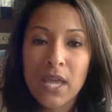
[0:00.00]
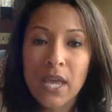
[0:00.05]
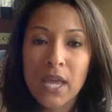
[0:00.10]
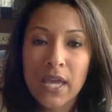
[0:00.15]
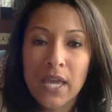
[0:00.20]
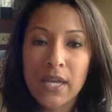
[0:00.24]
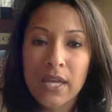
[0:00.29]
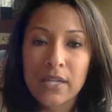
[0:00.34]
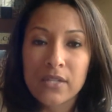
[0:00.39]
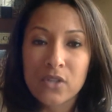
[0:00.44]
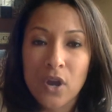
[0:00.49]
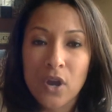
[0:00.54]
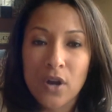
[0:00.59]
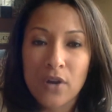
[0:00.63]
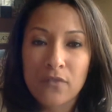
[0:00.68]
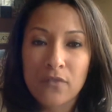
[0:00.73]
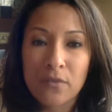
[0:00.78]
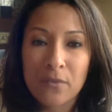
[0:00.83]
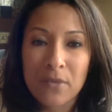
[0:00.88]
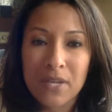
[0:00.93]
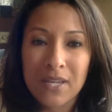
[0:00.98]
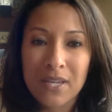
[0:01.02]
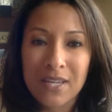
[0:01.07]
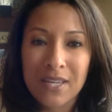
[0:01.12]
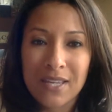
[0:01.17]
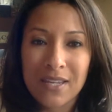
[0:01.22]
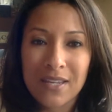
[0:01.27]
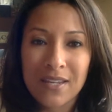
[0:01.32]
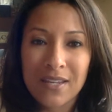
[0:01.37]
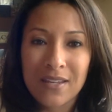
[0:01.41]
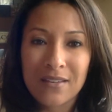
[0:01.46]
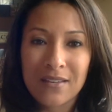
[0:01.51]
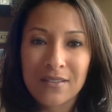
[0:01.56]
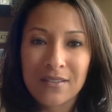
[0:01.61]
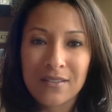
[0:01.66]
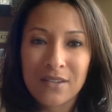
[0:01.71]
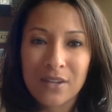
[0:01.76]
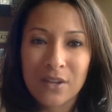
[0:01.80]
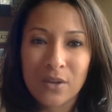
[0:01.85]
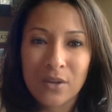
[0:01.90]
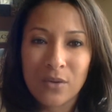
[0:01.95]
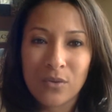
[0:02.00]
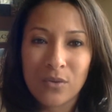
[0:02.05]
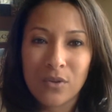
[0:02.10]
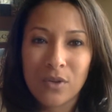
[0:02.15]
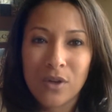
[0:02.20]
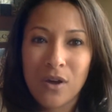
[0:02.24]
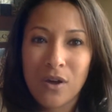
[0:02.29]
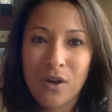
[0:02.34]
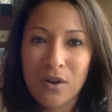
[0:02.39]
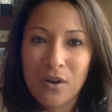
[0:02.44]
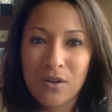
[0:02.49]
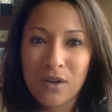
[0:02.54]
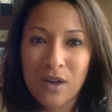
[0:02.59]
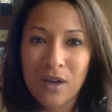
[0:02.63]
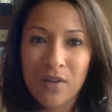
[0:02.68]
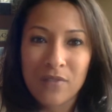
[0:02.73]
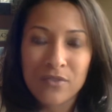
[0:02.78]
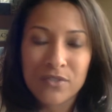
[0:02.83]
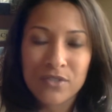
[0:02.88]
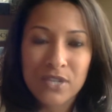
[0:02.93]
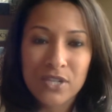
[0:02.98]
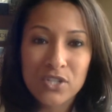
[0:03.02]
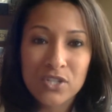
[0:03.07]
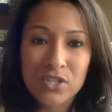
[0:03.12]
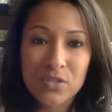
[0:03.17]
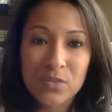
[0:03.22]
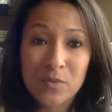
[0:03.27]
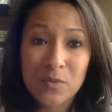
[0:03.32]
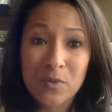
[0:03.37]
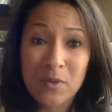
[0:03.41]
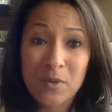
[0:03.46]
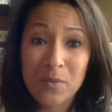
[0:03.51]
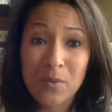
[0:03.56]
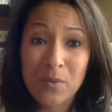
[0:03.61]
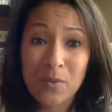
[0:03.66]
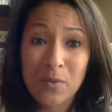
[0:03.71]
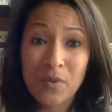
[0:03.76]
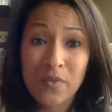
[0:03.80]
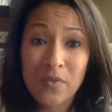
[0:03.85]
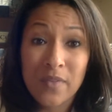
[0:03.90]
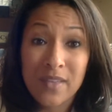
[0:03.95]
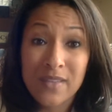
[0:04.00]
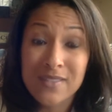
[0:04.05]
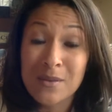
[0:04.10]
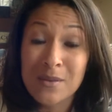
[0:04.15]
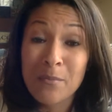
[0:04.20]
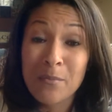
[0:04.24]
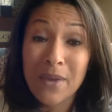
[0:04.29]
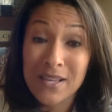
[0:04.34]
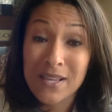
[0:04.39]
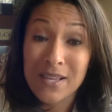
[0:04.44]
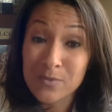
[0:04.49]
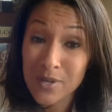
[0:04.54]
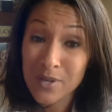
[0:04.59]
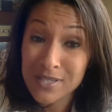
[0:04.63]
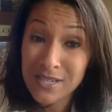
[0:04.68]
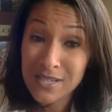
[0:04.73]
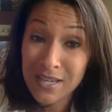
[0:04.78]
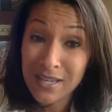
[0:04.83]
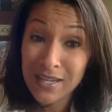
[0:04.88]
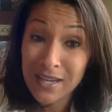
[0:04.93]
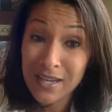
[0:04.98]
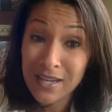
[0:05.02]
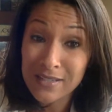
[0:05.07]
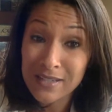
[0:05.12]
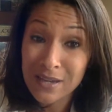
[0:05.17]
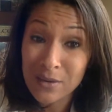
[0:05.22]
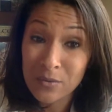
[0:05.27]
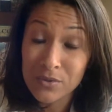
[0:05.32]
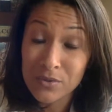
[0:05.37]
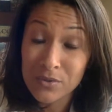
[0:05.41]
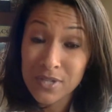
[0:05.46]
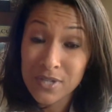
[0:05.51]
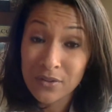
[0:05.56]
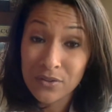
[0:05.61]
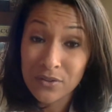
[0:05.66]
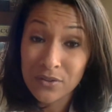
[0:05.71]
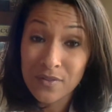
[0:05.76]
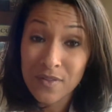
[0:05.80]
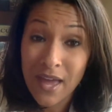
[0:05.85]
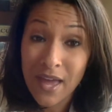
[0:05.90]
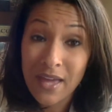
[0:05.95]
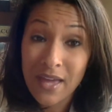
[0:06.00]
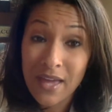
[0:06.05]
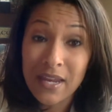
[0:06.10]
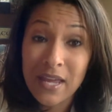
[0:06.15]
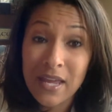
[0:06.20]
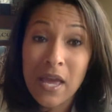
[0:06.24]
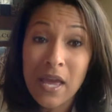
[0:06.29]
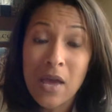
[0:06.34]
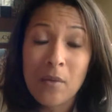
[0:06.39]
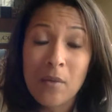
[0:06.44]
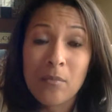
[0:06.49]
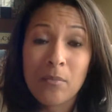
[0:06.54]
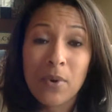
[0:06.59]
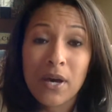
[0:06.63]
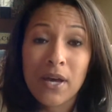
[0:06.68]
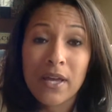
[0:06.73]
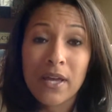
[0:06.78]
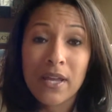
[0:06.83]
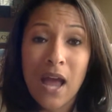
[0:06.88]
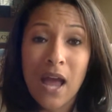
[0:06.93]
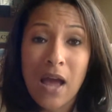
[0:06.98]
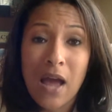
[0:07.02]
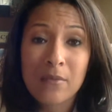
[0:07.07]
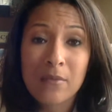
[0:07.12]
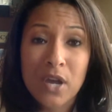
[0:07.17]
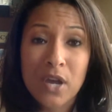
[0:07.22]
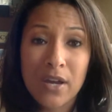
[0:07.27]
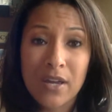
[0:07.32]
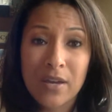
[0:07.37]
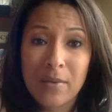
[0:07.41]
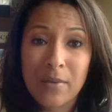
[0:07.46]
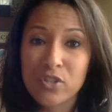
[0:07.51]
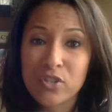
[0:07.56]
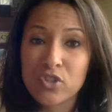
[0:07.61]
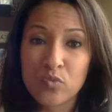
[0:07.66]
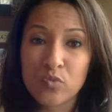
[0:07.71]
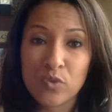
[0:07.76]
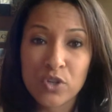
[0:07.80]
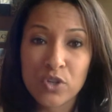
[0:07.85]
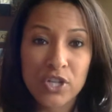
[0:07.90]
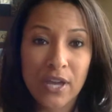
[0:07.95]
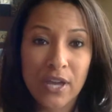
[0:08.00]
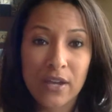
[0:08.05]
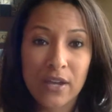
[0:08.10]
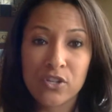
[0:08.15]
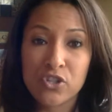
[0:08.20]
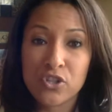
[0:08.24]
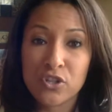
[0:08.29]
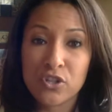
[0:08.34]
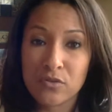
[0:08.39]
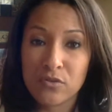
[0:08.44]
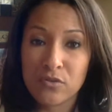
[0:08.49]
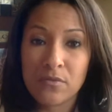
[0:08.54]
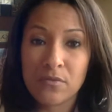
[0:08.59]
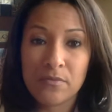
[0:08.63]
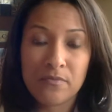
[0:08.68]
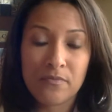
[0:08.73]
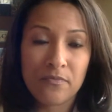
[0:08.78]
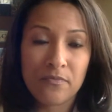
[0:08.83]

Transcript: And it's hard for me to get in, long conversations with people. That's the best way to connect, I will tell you that. But I'm talking about just reaching out in general,